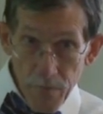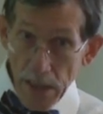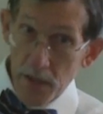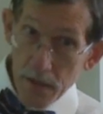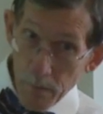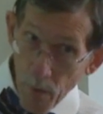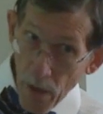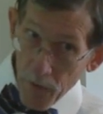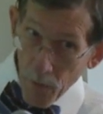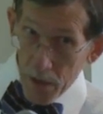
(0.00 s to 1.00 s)
That's the
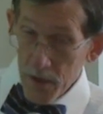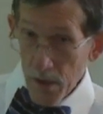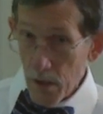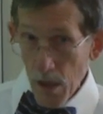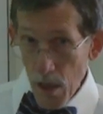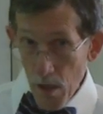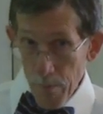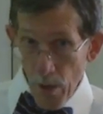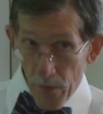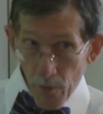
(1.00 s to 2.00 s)
brethren of
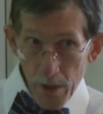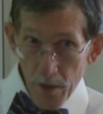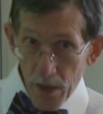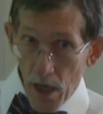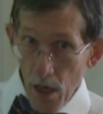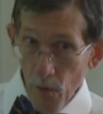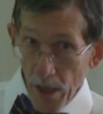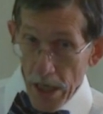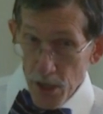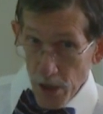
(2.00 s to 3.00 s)
the
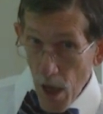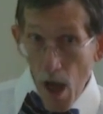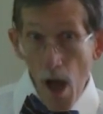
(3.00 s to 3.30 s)
congregation.